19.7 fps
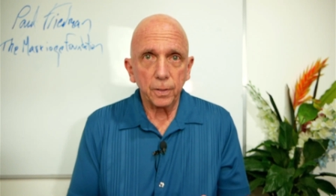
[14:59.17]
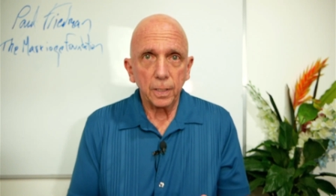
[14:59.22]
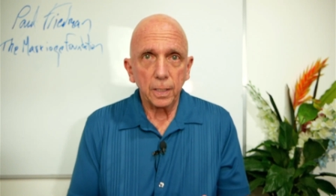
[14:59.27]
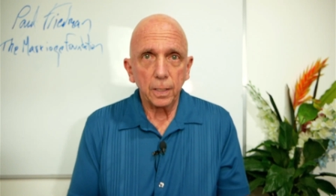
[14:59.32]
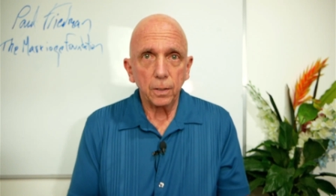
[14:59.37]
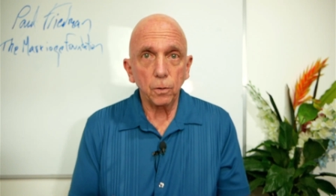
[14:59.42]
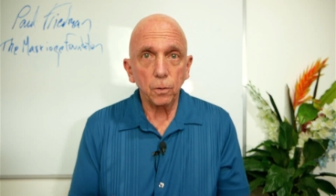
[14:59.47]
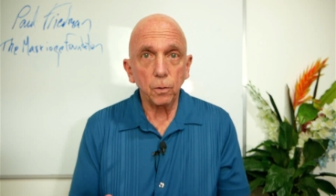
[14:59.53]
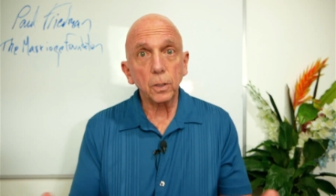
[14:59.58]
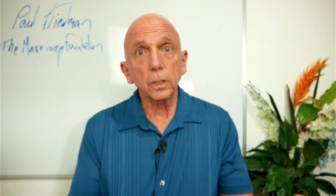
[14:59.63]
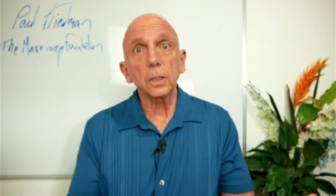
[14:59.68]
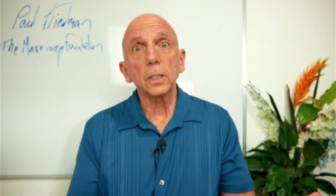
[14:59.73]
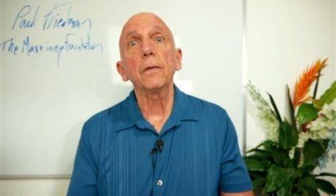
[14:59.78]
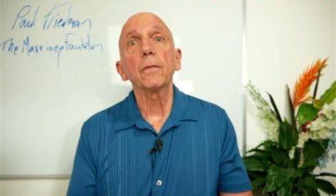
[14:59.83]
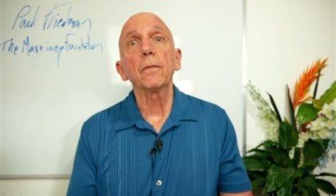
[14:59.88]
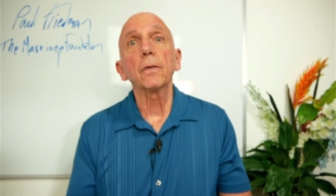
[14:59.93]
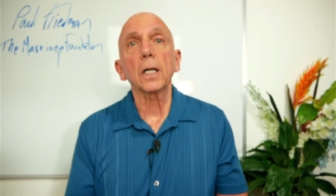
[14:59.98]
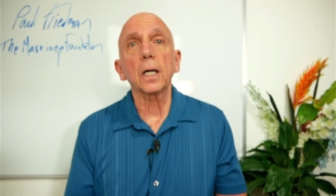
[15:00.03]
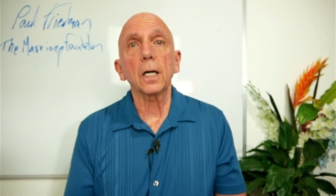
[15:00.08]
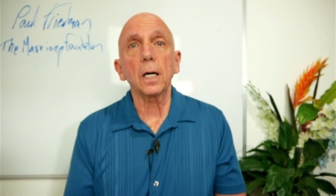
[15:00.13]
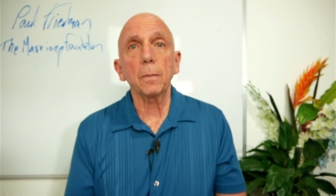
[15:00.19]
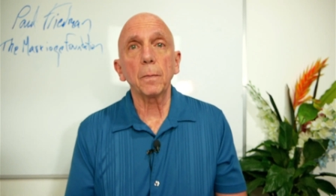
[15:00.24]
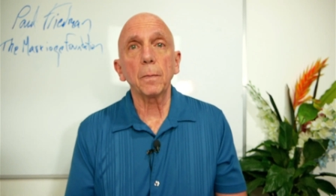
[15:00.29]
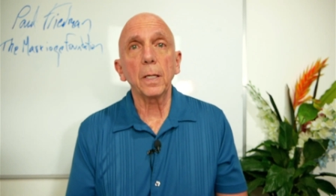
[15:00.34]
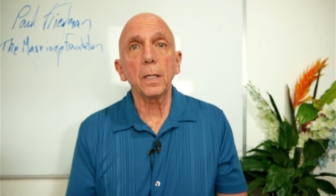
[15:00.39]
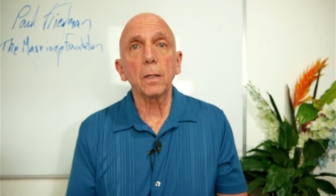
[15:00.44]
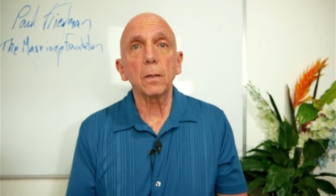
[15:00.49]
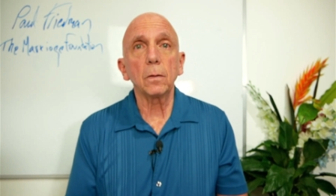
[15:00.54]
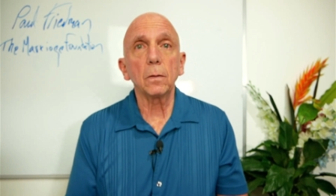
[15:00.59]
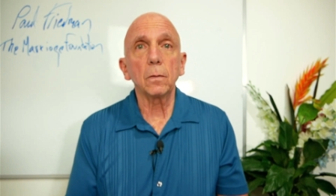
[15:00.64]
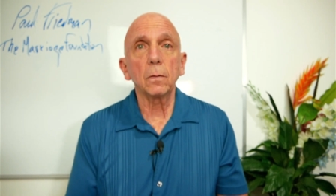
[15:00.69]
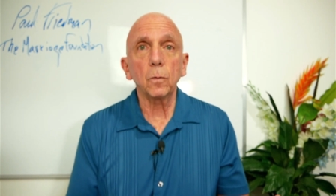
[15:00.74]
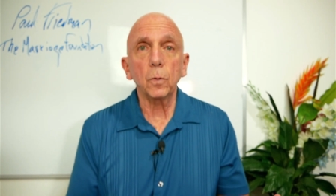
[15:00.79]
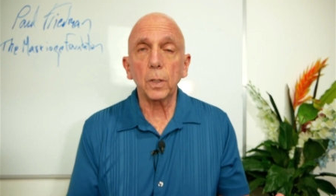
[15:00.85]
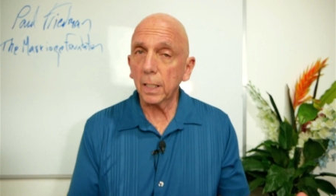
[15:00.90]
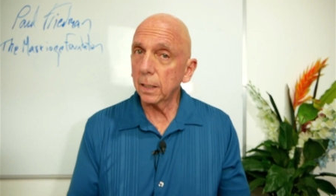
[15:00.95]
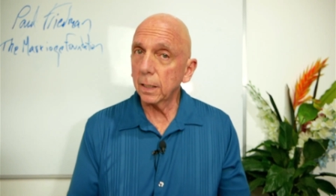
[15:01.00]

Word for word: You could leave a comment. We get